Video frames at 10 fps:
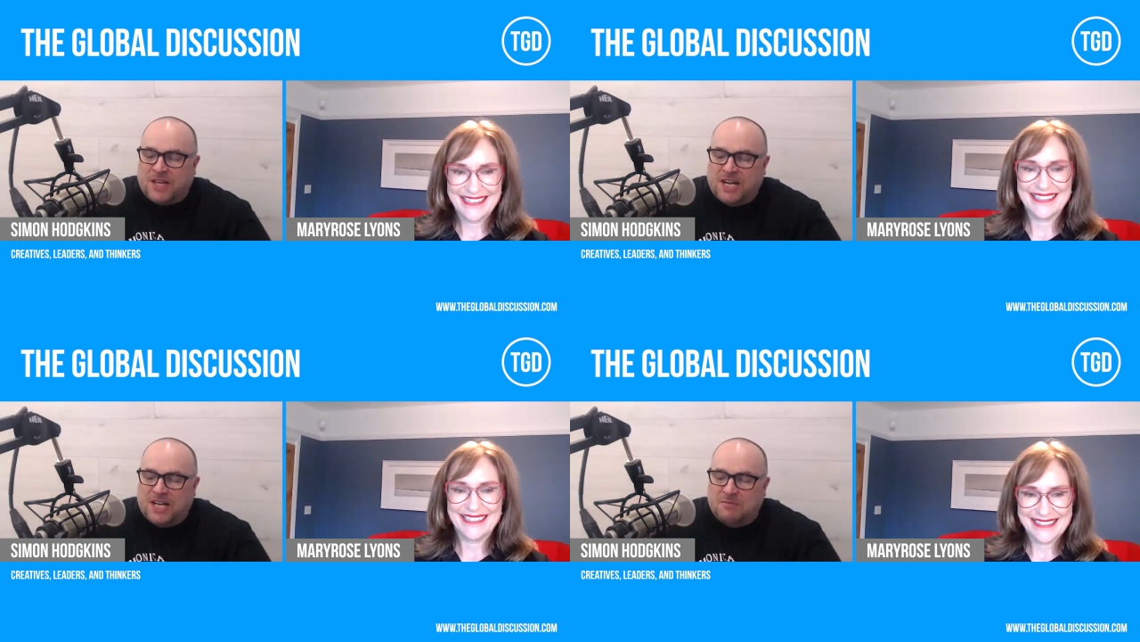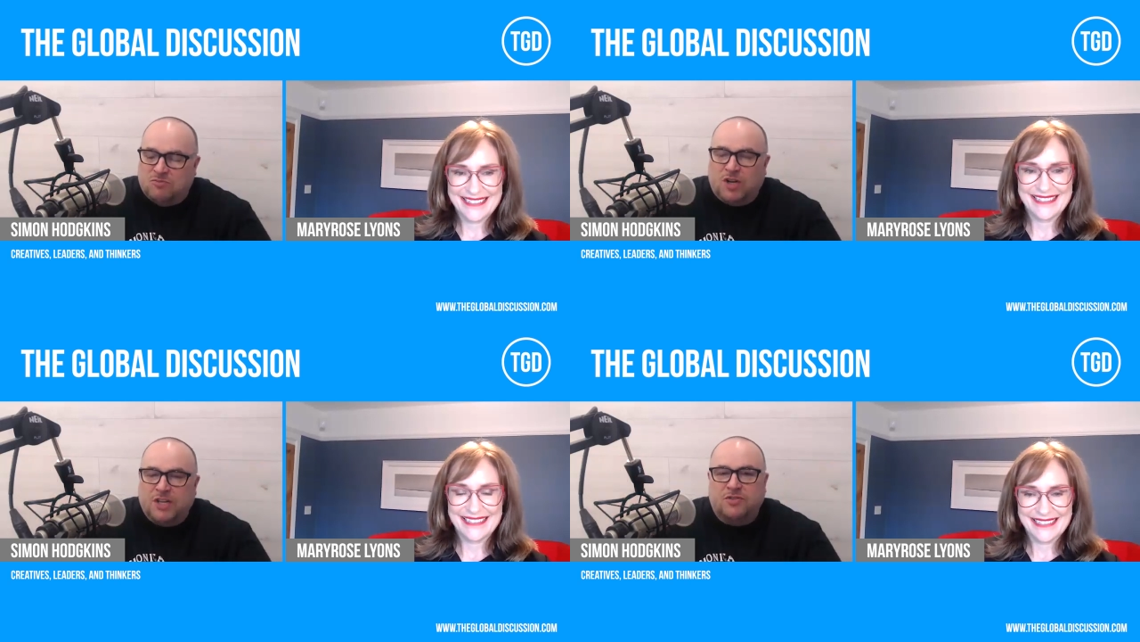Speaker 1: um,
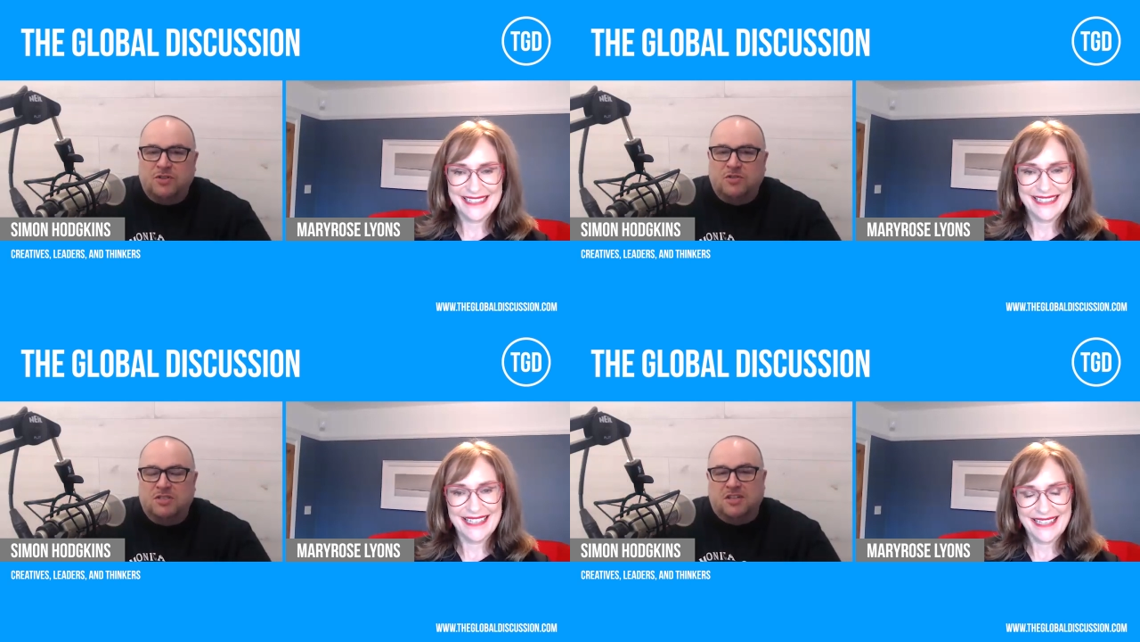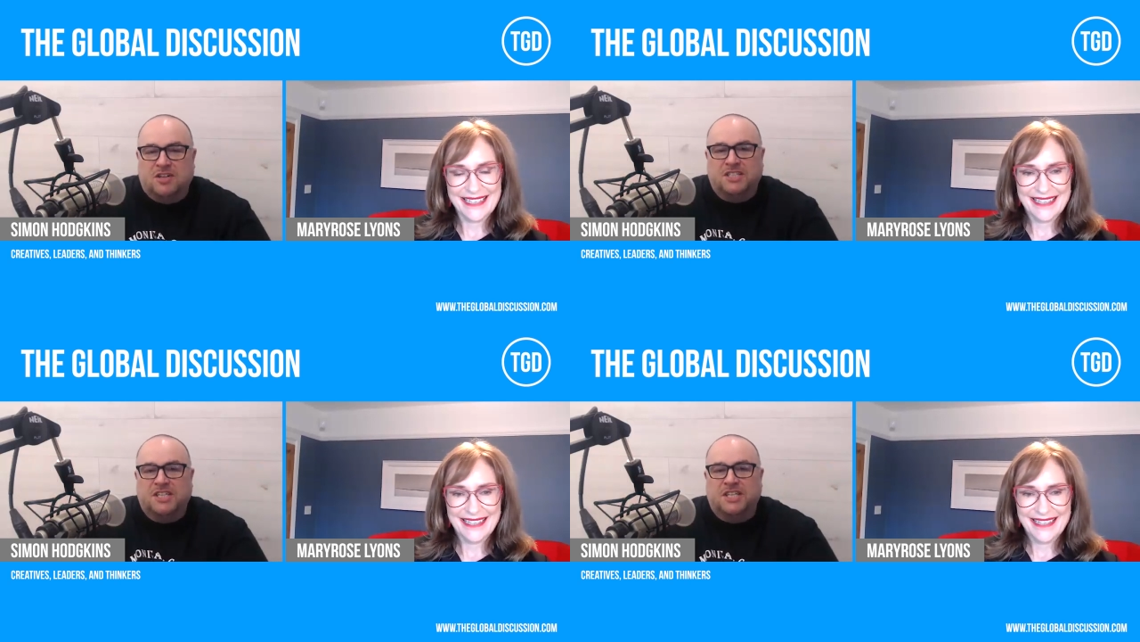right through to the
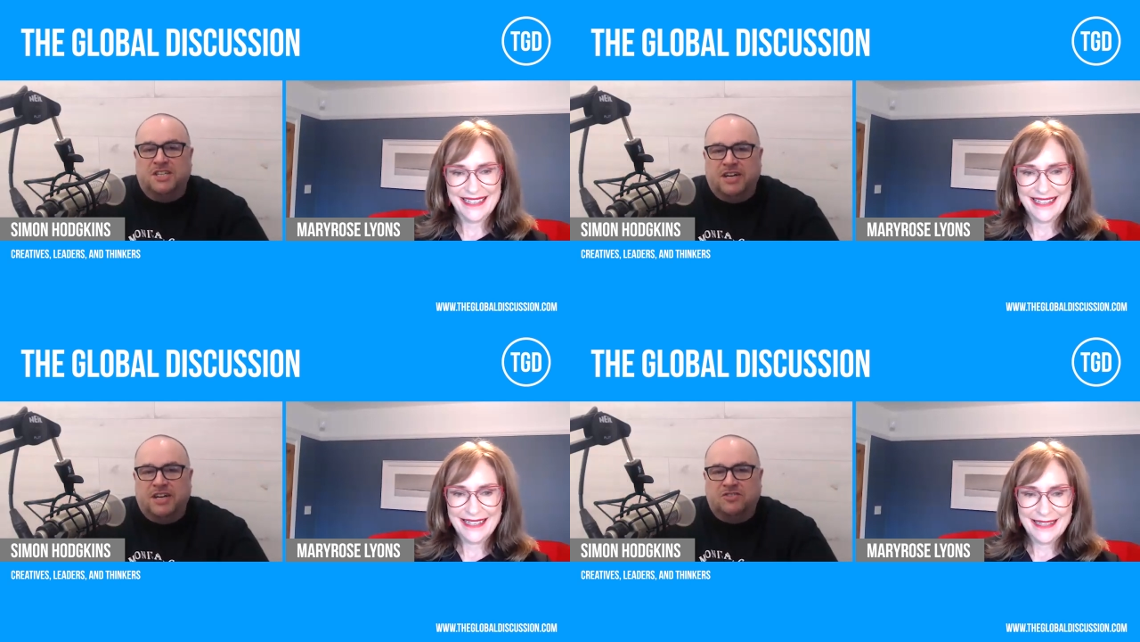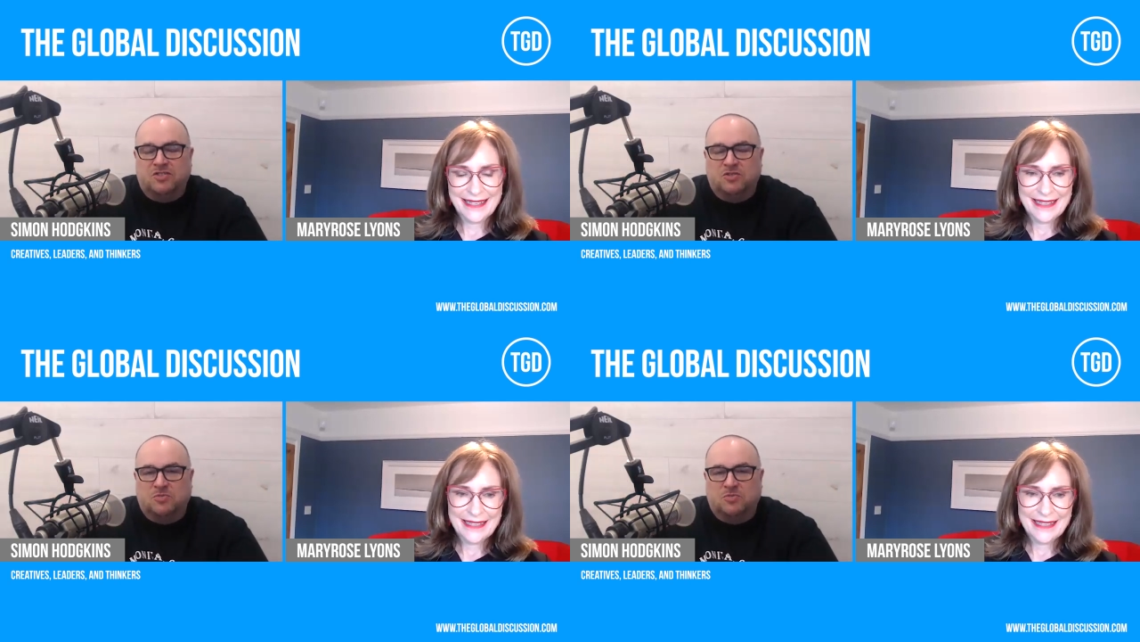I T director who's